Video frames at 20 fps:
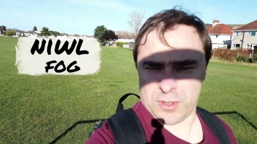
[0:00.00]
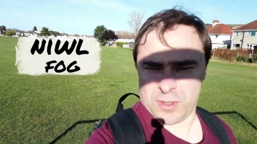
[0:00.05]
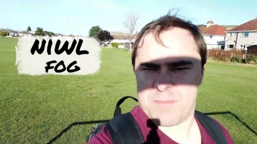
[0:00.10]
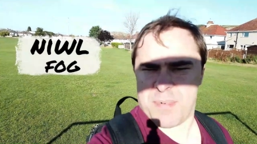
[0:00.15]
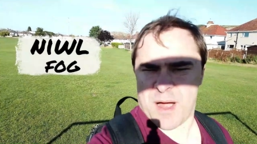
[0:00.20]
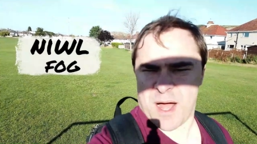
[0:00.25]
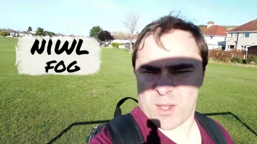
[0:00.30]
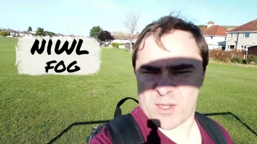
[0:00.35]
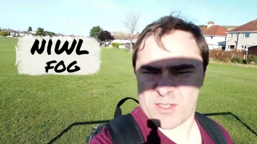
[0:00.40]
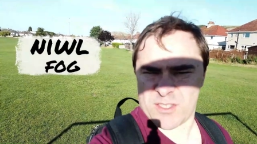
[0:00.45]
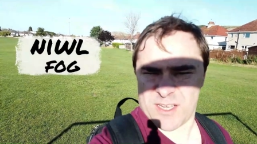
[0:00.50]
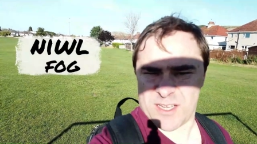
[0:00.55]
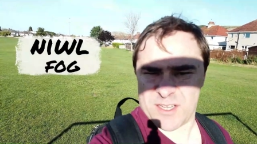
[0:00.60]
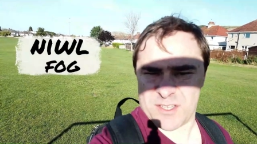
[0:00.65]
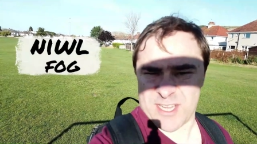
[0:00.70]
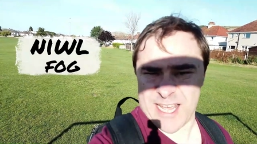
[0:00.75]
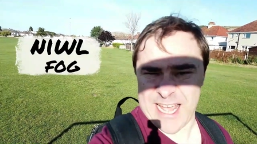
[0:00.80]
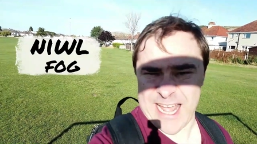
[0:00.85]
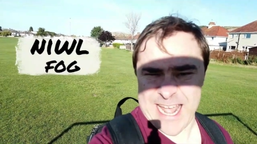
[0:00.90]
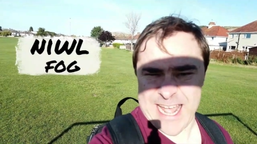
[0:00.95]
The
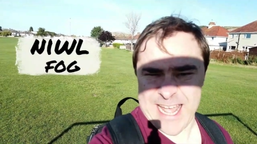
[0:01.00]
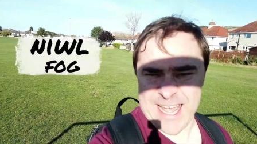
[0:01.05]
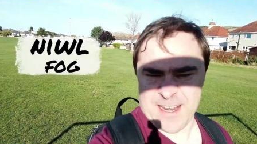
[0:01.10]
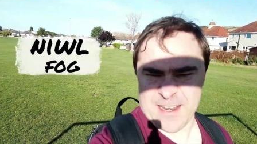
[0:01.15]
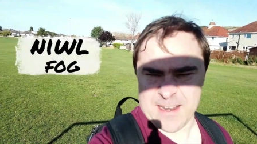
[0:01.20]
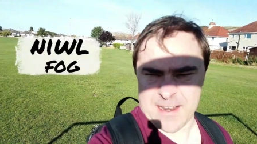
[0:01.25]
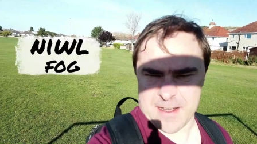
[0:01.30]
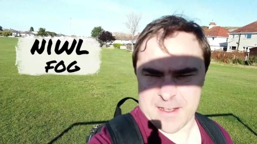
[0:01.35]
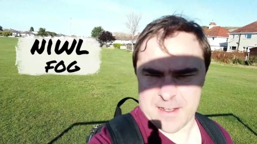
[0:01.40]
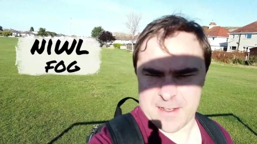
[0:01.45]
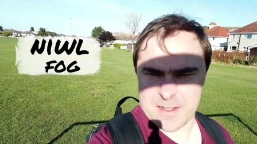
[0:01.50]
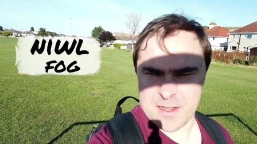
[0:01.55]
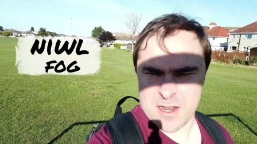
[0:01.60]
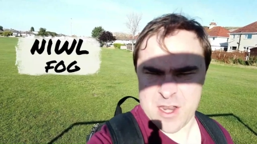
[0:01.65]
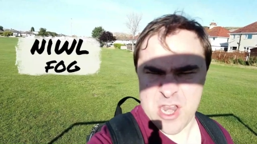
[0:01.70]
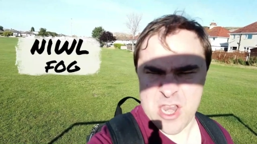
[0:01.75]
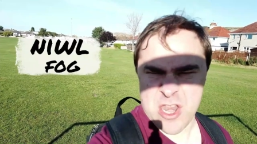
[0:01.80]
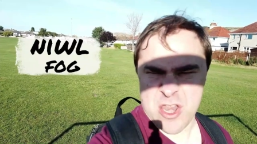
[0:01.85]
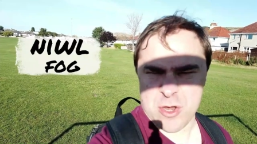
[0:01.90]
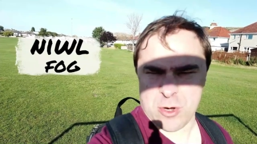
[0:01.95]
palatized N.
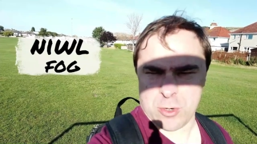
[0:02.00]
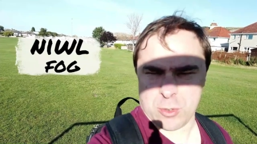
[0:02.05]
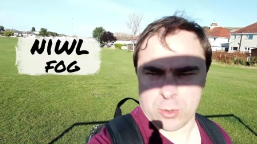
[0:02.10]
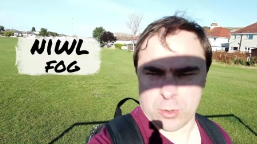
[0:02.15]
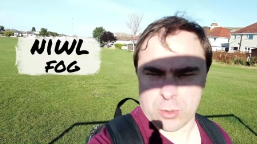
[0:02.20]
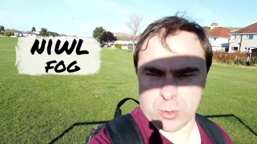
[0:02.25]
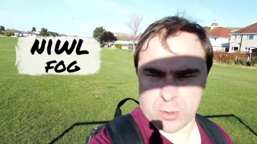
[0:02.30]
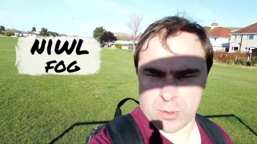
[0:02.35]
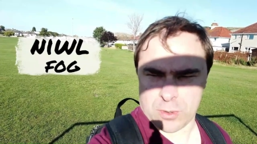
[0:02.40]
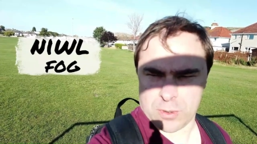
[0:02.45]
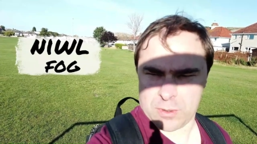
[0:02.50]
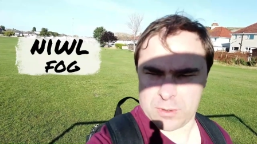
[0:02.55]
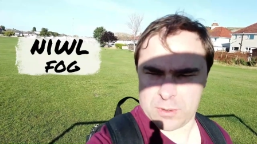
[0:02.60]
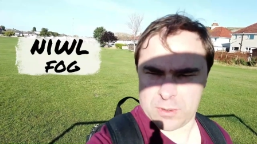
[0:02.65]
Newel.